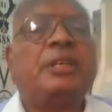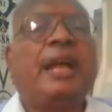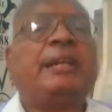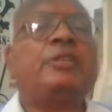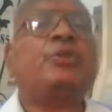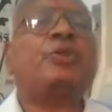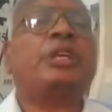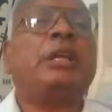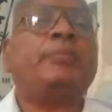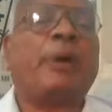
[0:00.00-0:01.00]
and you
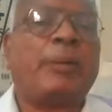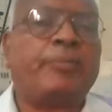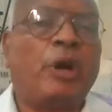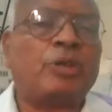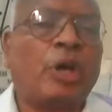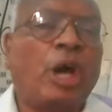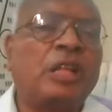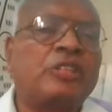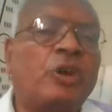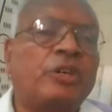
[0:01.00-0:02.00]
keep up on
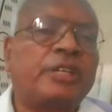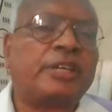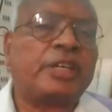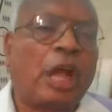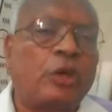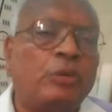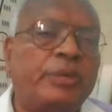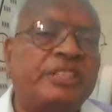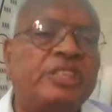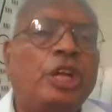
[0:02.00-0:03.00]
all contract
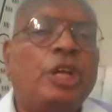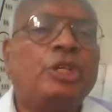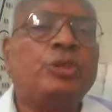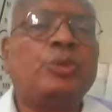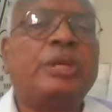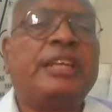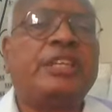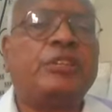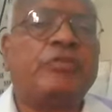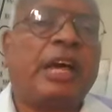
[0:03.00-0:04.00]
documents, you
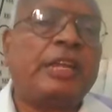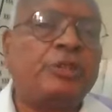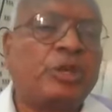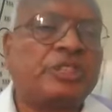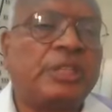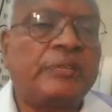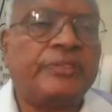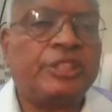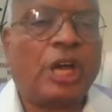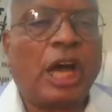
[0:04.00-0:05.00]
can involve
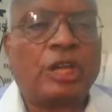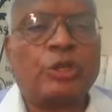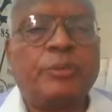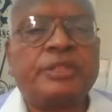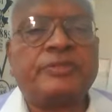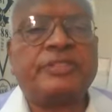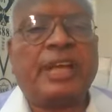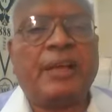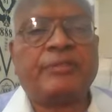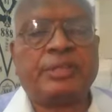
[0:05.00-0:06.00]
yourself in arguments with
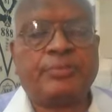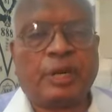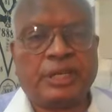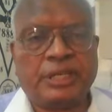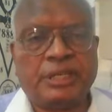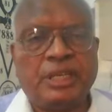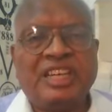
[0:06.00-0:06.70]
everybody.